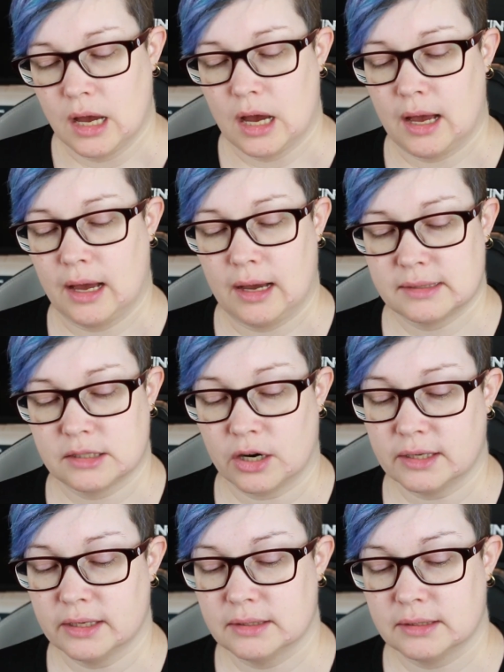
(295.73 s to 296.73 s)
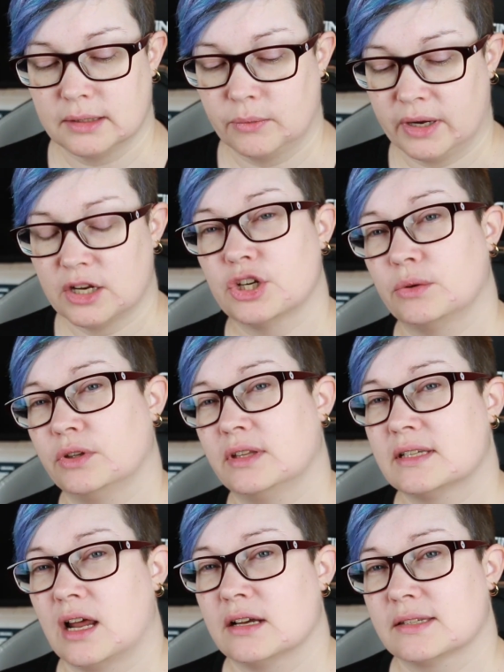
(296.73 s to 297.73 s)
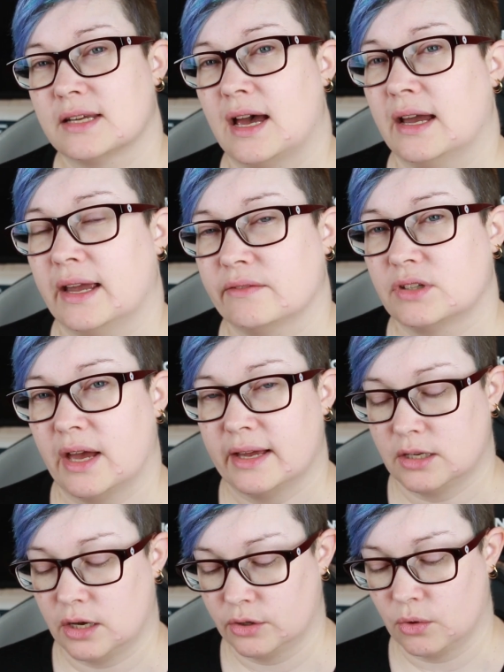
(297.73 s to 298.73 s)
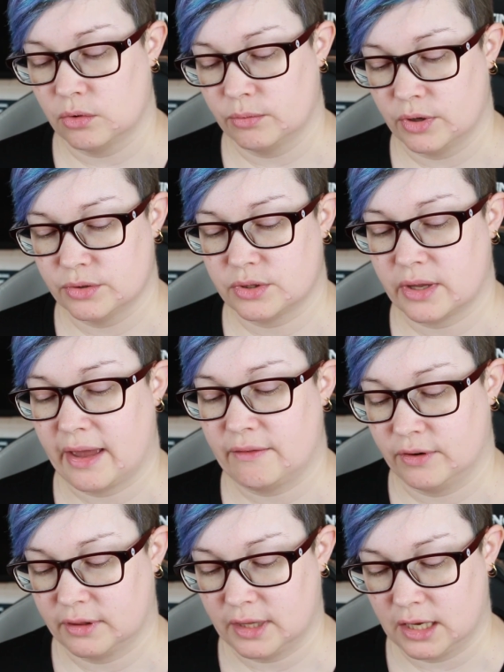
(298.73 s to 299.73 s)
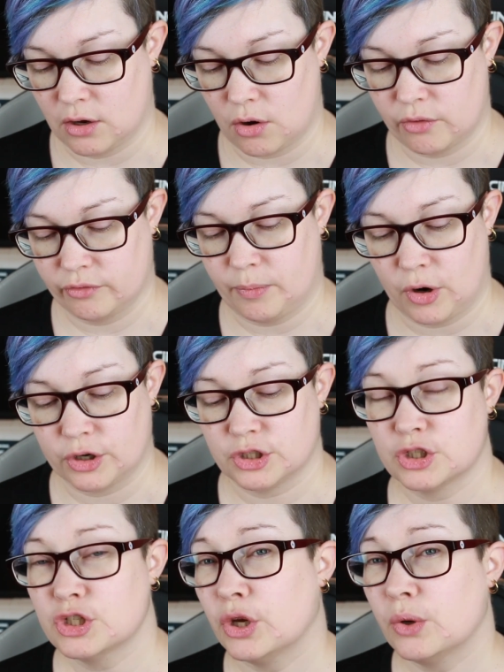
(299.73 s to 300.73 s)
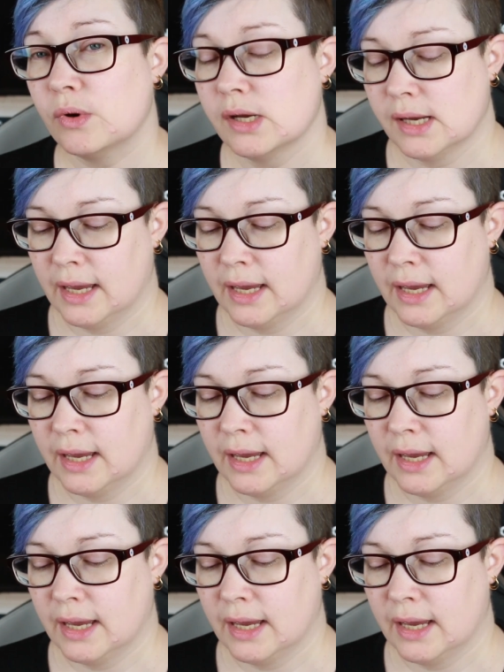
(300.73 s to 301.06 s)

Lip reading: I started, when I showed you this last, I had done almost everything of part 2.